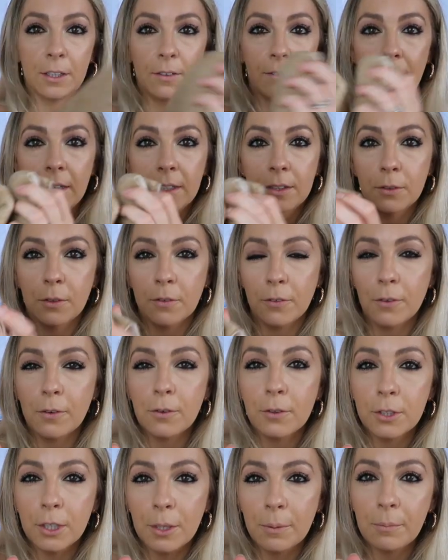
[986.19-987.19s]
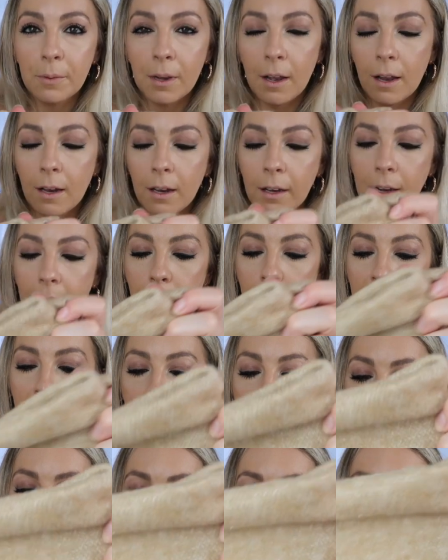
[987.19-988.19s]
of that sort of autumn colour coming
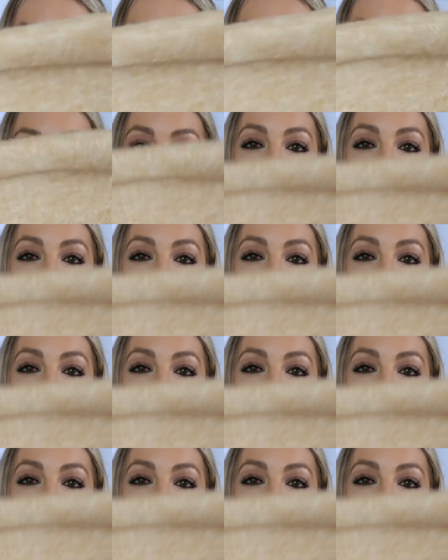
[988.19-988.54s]
through,